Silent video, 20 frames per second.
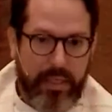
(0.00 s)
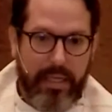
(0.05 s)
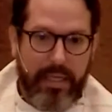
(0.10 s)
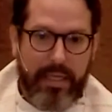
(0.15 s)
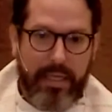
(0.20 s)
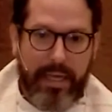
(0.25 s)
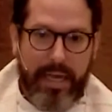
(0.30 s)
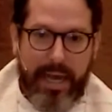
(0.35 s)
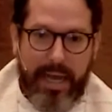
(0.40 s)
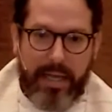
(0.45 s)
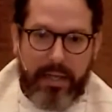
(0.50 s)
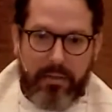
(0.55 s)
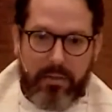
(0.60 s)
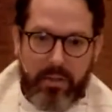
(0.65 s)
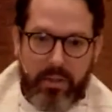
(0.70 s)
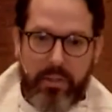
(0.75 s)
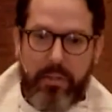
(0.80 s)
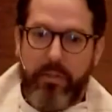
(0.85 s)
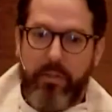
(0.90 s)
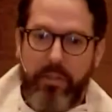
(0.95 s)
And
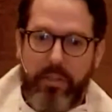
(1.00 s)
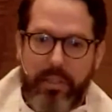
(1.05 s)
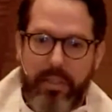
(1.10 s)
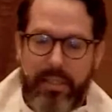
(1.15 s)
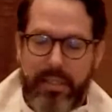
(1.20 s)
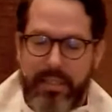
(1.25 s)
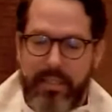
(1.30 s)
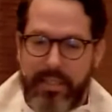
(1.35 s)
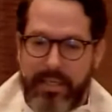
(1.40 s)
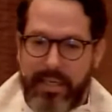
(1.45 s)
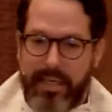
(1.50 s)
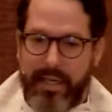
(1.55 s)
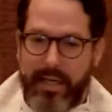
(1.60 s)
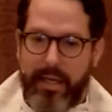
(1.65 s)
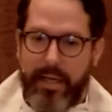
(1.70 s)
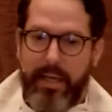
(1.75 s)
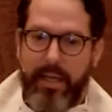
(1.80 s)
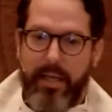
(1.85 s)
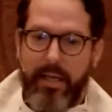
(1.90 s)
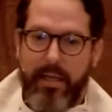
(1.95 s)
Jews to this
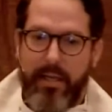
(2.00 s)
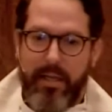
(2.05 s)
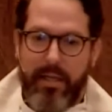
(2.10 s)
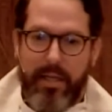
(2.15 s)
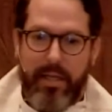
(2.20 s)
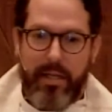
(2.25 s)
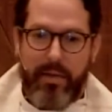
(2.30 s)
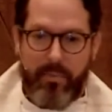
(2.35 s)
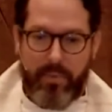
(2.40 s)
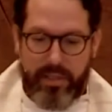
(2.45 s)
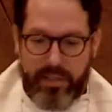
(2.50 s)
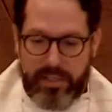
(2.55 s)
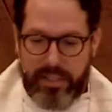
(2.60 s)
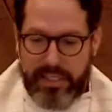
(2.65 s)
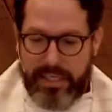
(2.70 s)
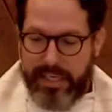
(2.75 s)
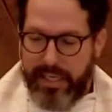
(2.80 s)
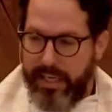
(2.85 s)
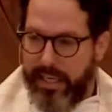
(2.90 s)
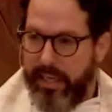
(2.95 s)
day will
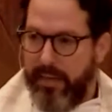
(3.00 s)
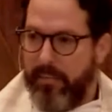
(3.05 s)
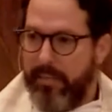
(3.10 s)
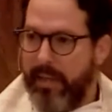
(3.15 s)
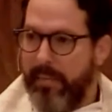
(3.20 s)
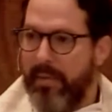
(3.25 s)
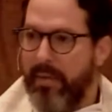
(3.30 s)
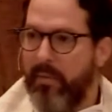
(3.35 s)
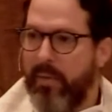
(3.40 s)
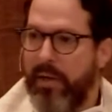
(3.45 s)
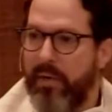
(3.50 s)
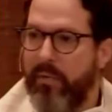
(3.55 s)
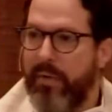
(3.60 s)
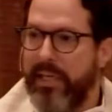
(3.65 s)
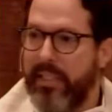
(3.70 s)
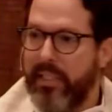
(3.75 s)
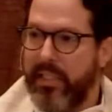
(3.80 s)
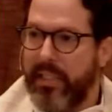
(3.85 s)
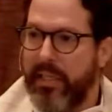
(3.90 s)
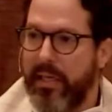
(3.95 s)
say, maybe one
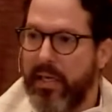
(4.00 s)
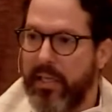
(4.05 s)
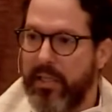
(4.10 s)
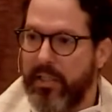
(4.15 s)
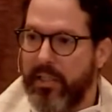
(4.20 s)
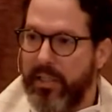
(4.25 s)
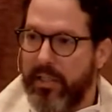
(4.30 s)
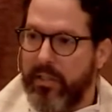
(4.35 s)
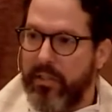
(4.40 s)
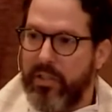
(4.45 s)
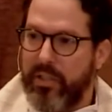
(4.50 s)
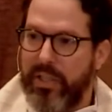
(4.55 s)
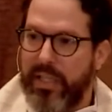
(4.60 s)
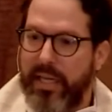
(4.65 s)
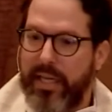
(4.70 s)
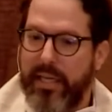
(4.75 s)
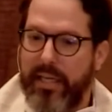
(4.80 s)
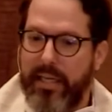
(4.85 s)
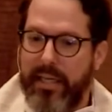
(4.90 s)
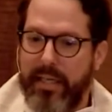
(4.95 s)
reason God chose
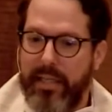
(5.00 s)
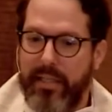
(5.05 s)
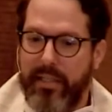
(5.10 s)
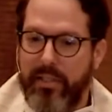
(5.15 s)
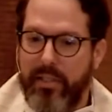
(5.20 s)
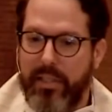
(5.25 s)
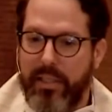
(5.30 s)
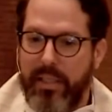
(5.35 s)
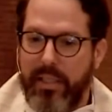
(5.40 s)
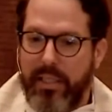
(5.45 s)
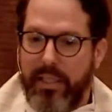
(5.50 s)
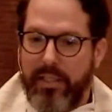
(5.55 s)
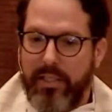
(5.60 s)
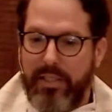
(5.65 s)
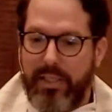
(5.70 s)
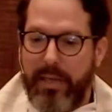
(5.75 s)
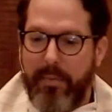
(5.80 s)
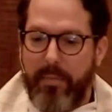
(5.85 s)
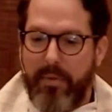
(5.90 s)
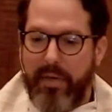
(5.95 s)
that is
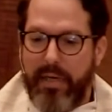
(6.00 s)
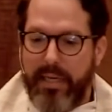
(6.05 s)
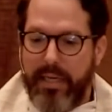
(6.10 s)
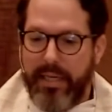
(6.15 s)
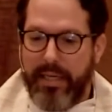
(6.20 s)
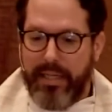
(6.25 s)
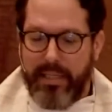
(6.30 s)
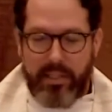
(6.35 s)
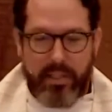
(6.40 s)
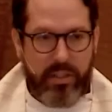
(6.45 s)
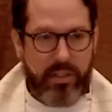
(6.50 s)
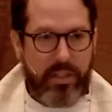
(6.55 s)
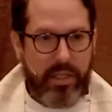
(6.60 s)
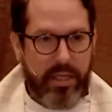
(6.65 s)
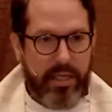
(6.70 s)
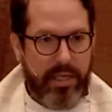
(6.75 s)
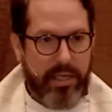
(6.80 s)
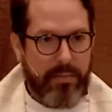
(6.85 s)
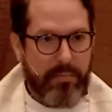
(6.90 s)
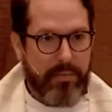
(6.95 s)
shepherding is a
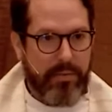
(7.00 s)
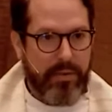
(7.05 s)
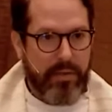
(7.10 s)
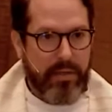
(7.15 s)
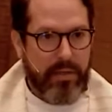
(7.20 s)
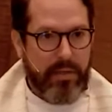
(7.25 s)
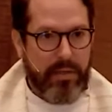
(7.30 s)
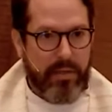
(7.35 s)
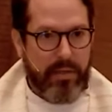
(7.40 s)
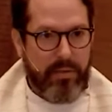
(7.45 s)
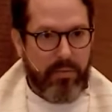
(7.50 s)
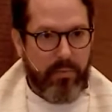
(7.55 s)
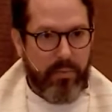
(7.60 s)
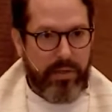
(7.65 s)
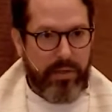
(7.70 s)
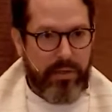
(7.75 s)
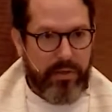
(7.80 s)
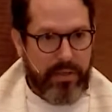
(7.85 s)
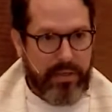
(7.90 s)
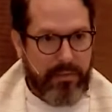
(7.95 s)
job where
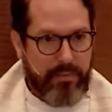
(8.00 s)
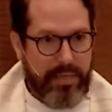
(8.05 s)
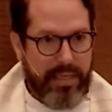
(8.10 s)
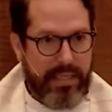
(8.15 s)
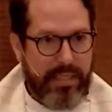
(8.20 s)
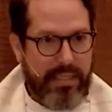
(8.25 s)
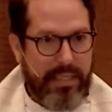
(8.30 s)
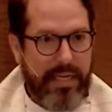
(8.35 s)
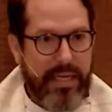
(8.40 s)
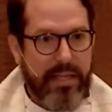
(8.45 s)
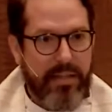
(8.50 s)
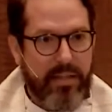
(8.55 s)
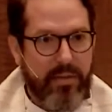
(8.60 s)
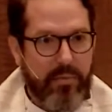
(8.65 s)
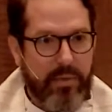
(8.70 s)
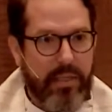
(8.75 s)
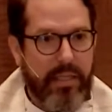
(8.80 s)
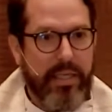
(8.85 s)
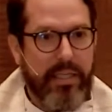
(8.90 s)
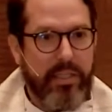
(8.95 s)
you can maintain the
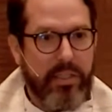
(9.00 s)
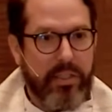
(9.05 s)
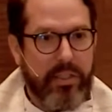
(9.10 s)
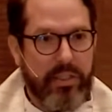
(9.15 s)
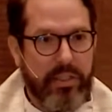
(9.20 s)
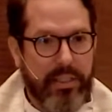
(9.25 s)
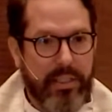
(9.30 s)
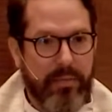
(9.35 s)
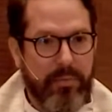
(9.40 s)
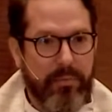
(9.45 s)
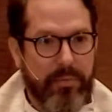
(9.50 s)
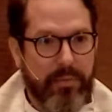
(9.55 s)
relationship